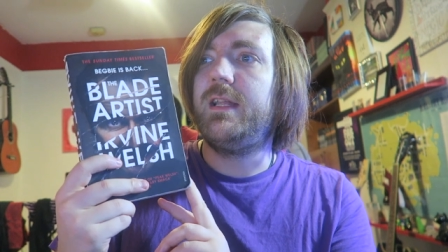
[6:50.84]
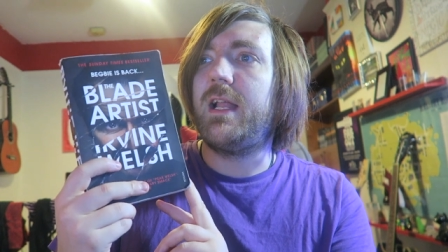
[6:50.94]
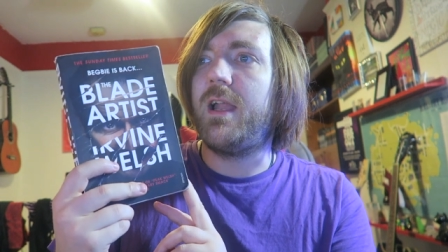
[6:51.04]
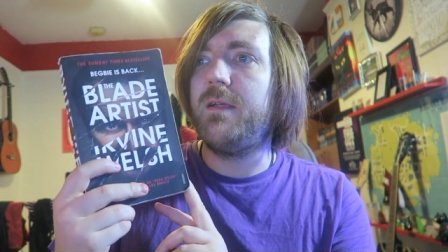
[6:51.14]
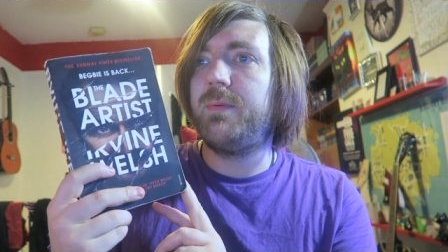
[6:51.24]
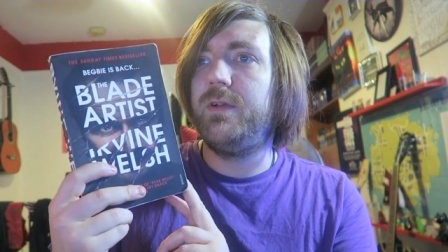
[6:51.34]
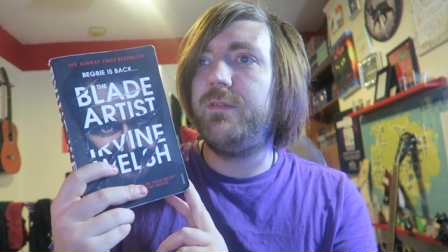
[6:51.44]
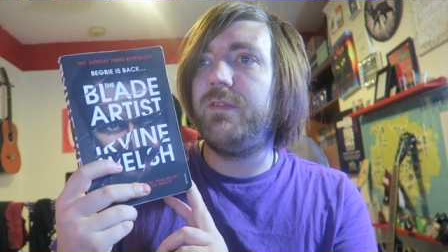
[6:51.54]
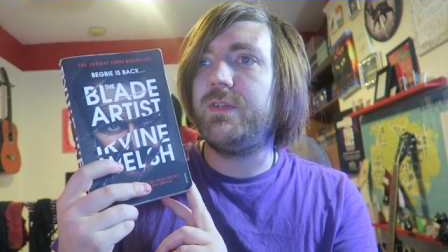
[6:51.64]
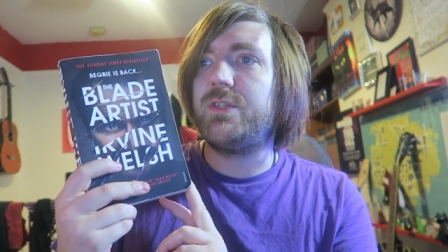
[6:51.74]
Hit that like button
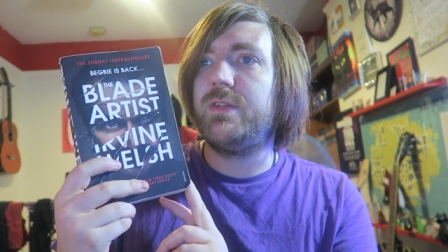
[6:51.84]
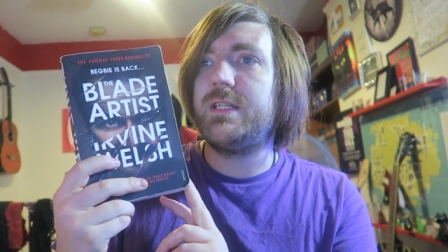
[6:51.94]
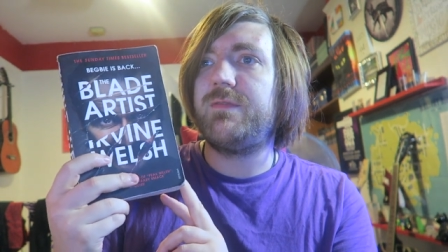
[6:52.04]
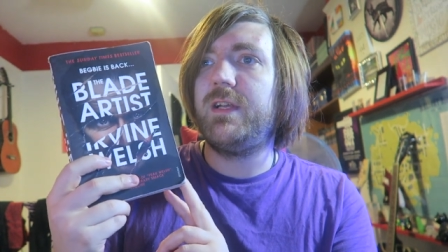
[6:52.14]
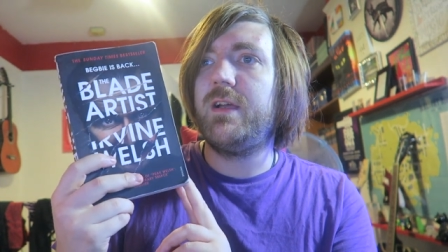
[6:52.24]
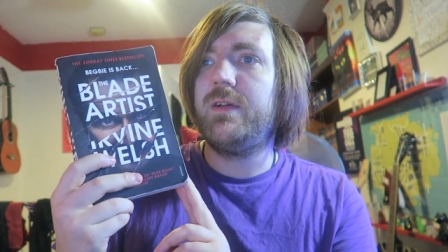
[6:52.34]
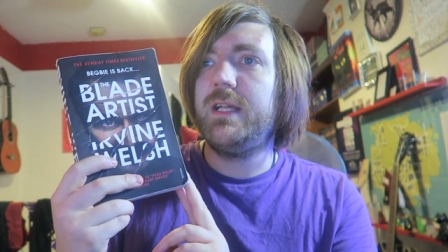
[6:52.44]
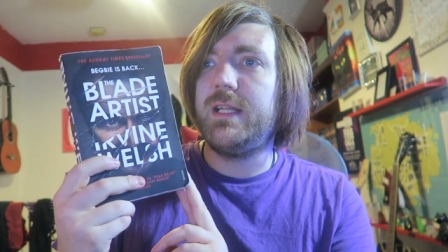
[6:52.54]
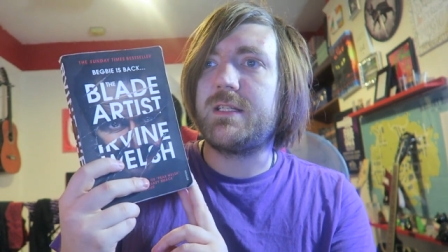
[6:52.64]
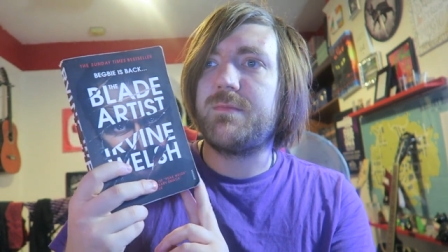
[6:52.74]
if you've enjoyed this video.
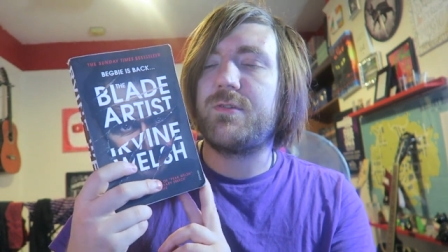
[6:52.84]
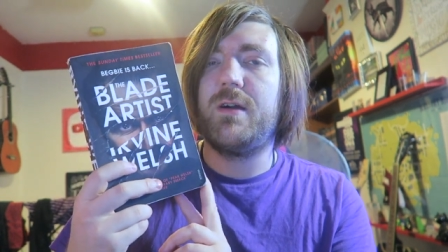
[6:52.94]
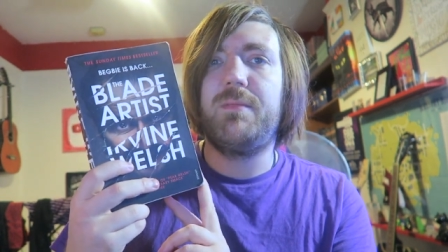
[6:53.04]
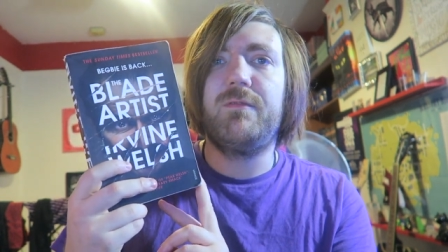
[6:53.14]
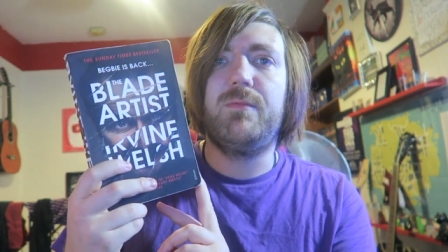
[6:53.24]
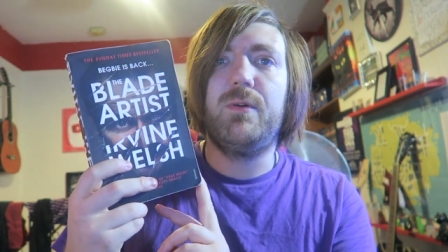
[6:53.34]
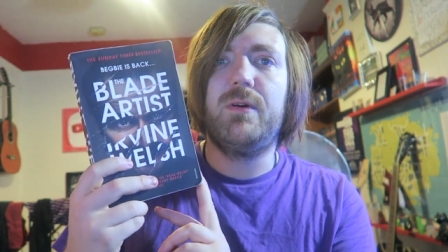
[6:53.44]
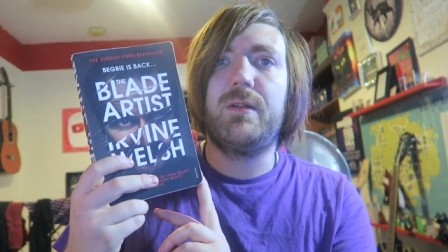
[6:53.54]
Hit that subscribe button for more,